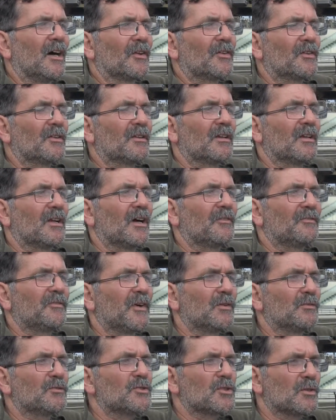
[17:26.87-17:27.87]
I
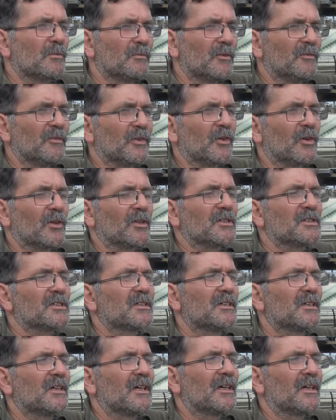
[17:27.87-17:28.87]
found some of it
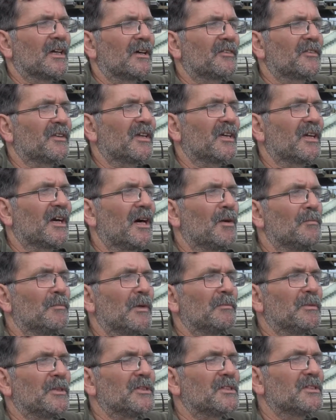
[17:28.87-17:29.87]
honest, and I think I
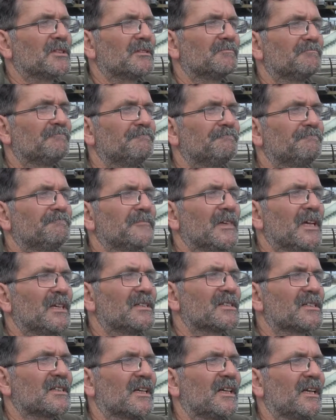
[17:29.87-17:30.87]
maybe
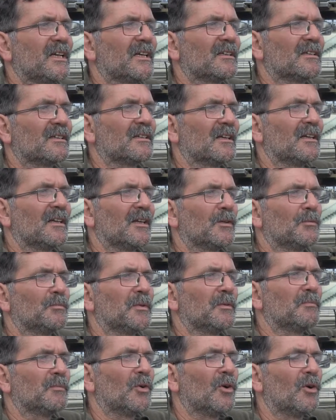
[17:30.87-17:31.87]
instigated a little
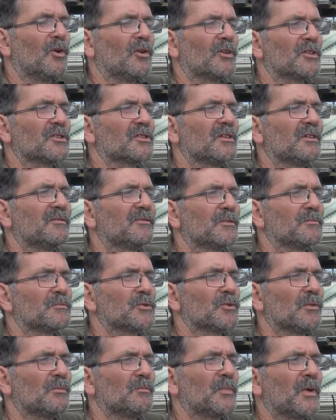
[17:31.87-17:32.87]
bit more honesty
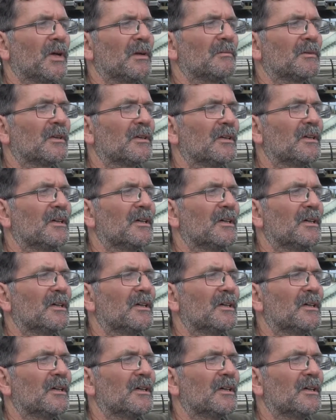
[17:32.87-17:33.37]
from some people.